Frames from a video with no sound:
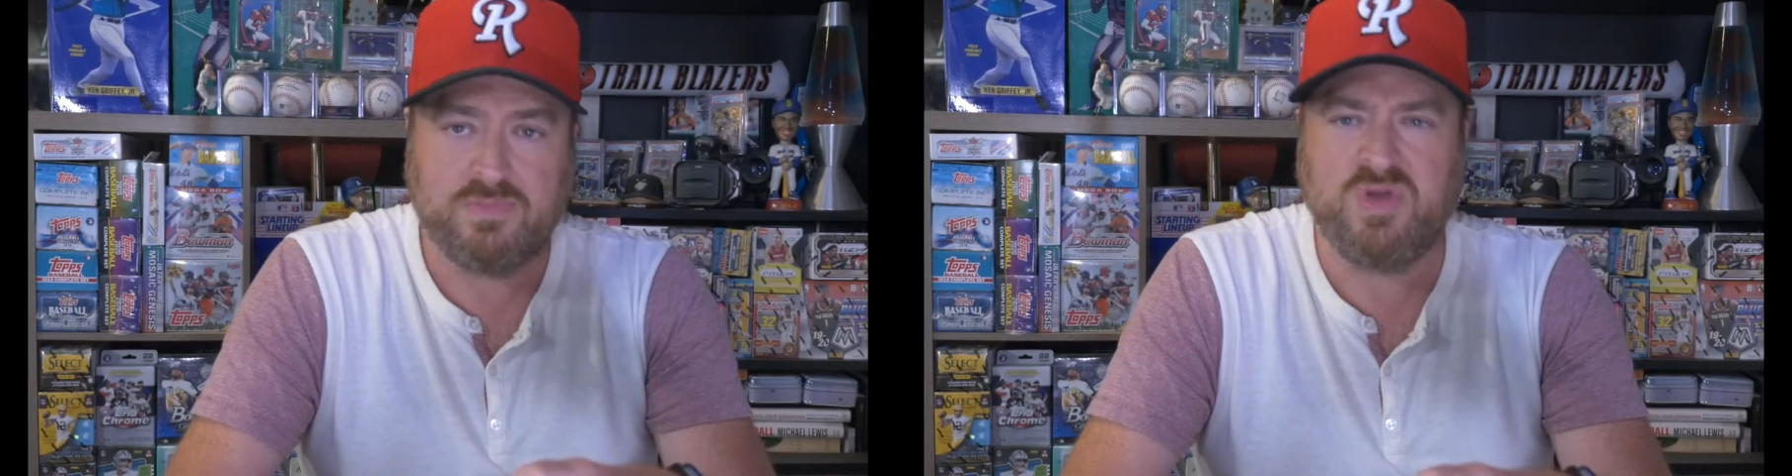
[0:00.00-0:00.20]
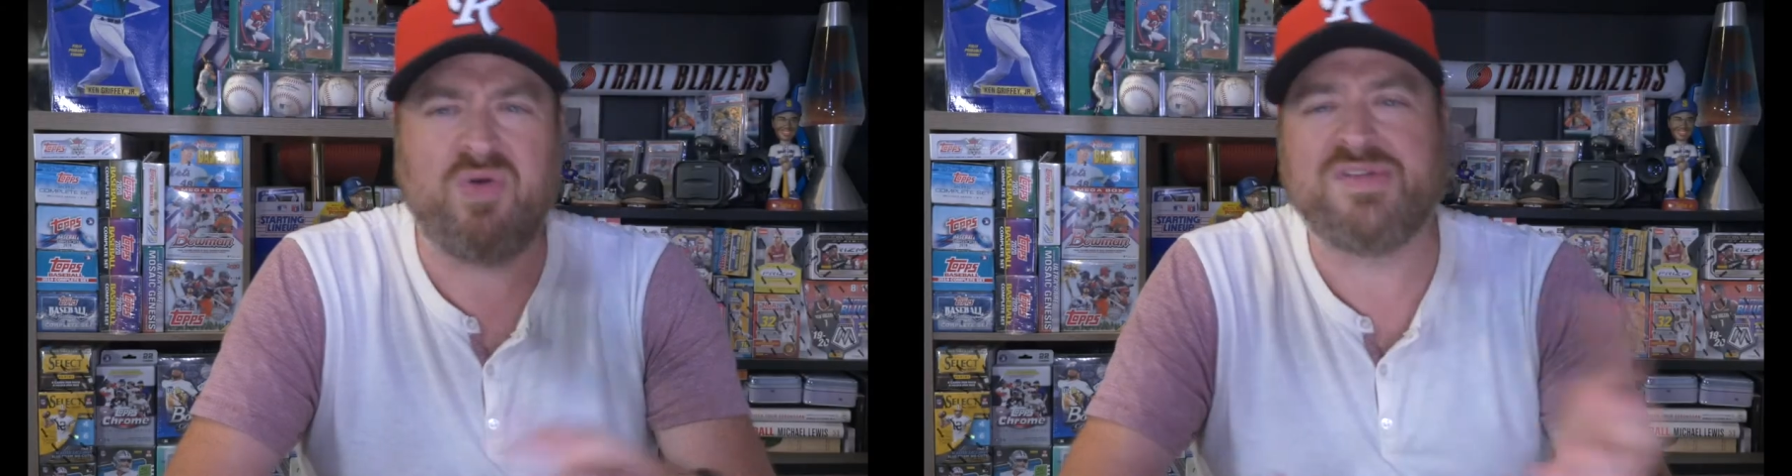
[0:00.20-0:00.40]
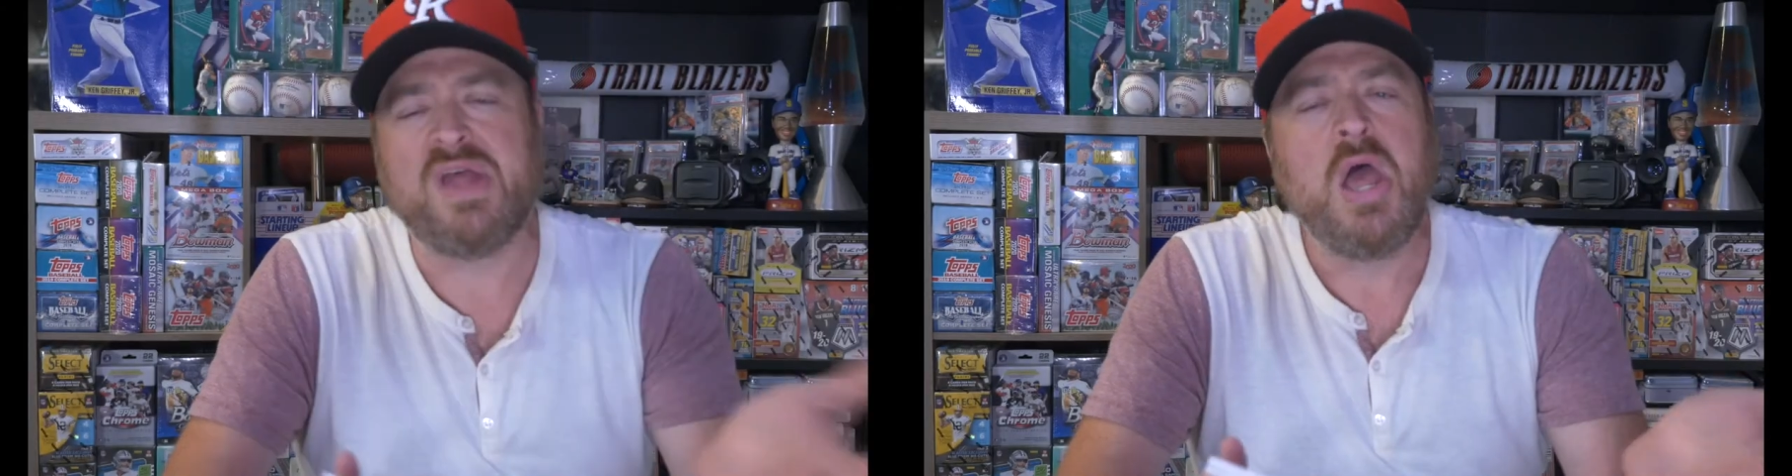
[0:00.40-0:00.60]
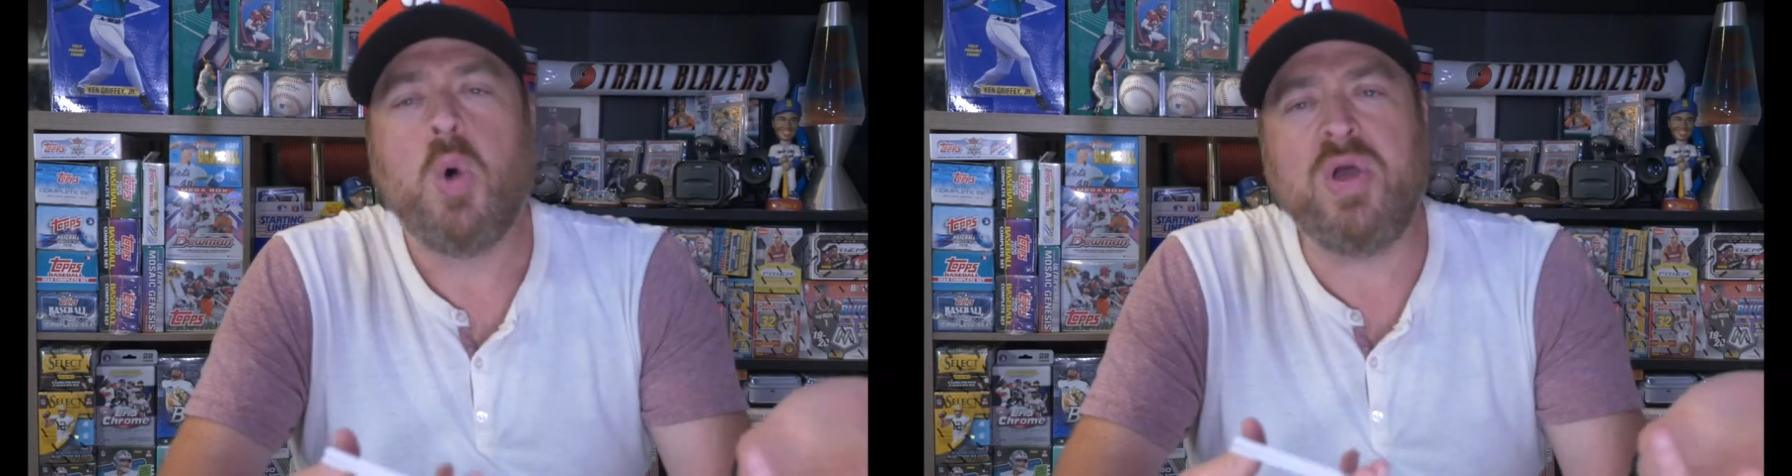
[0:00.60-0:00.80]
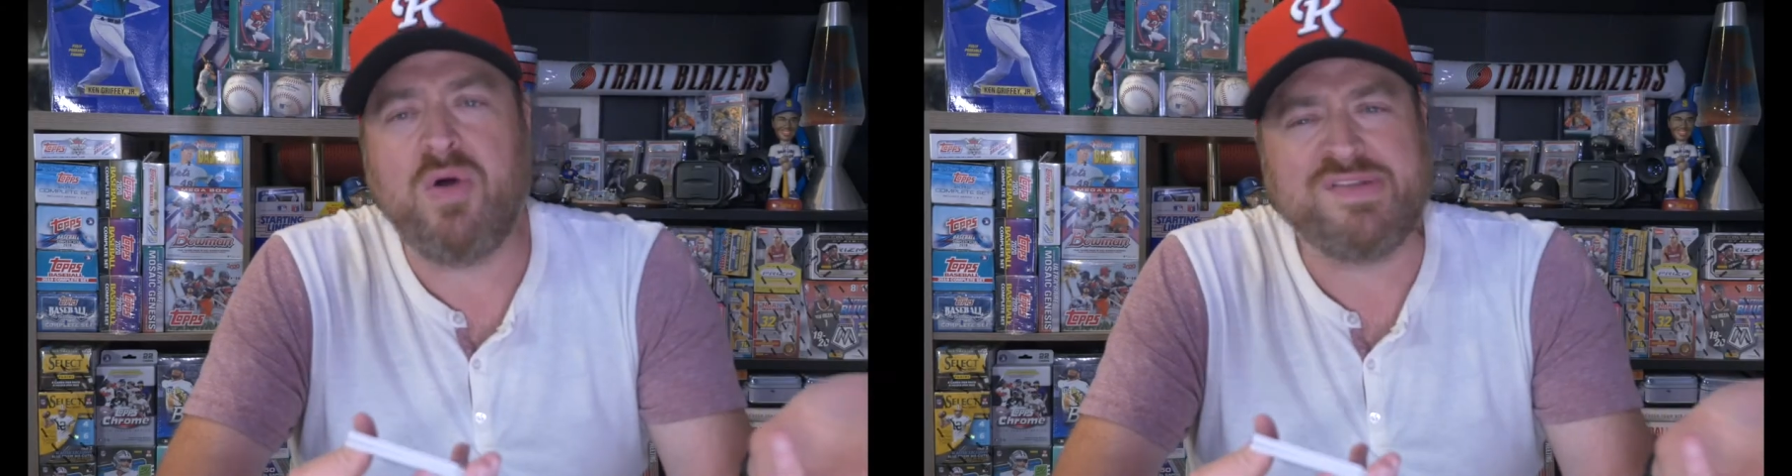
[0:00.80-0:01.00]
We always
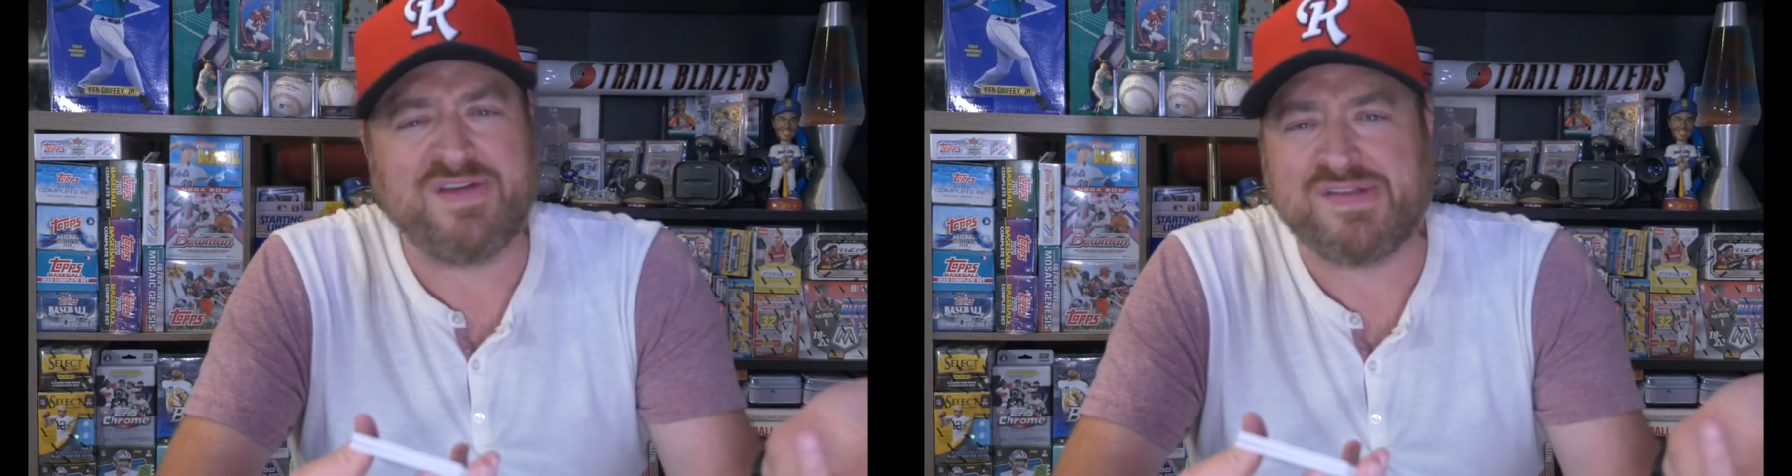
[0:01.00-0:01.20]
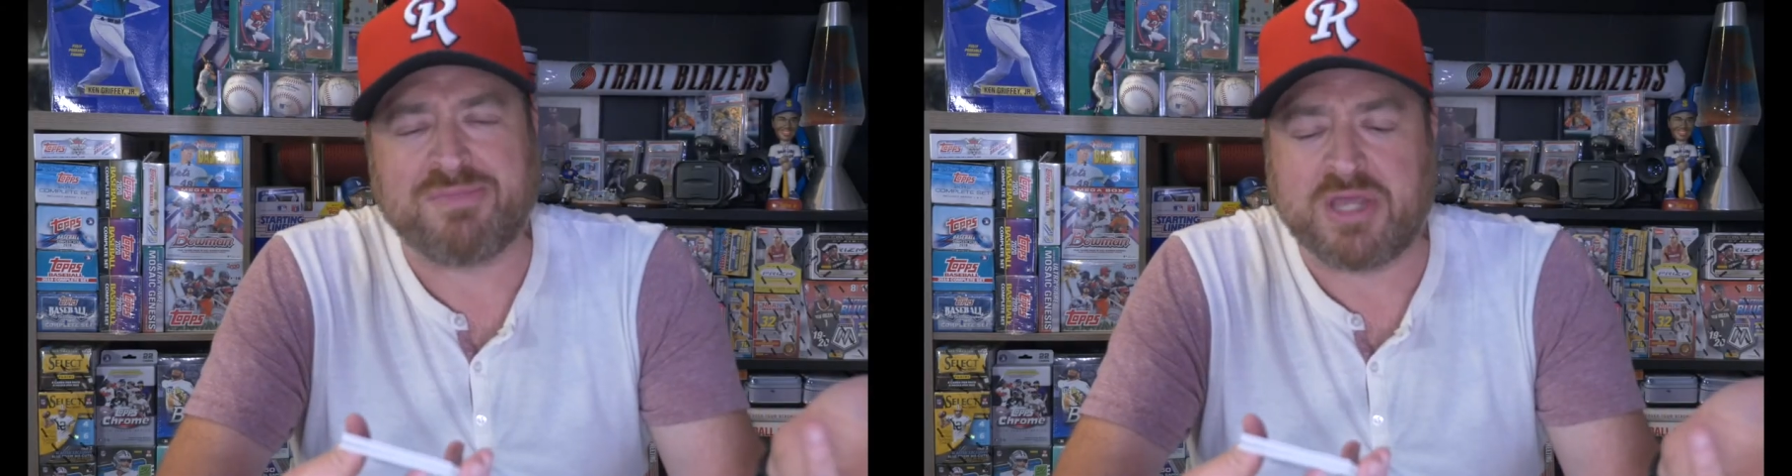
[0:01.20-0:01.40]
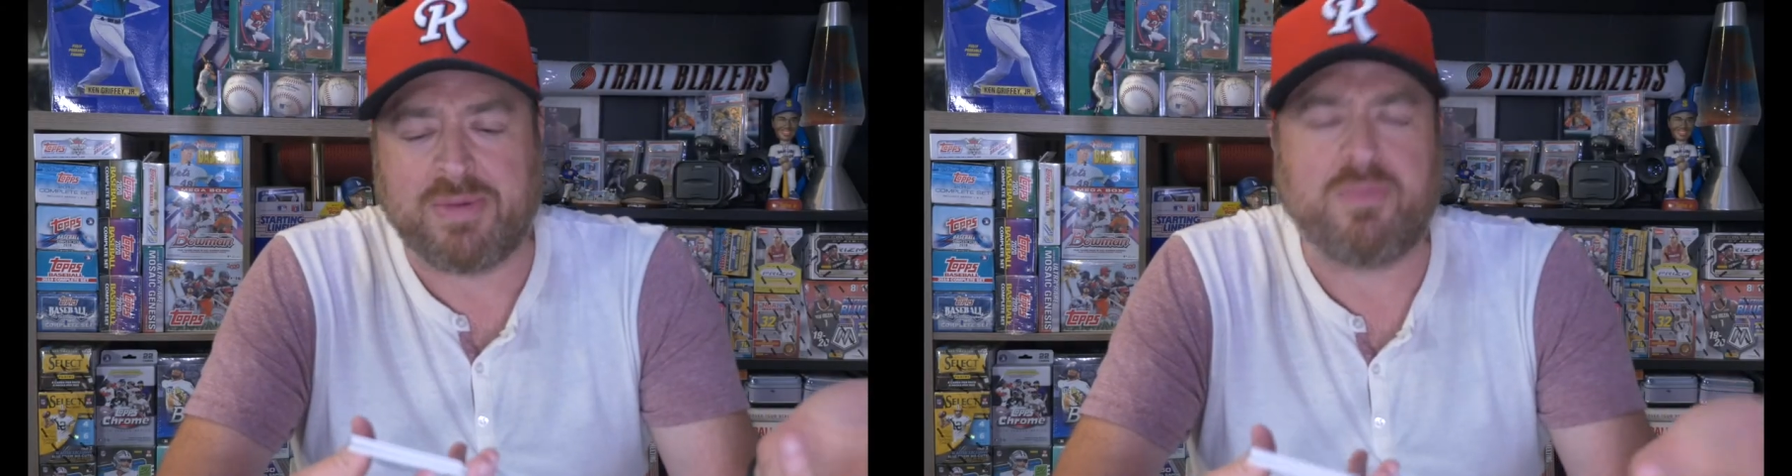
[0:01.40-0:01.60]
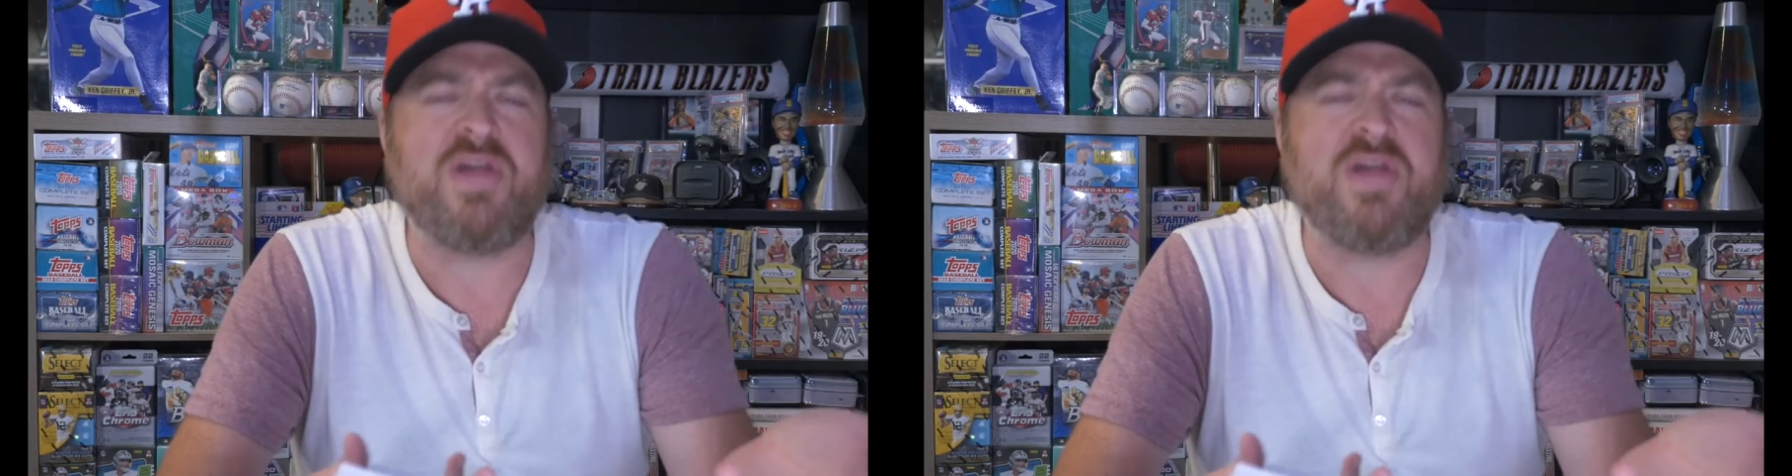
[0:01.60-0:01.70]
have something coming up.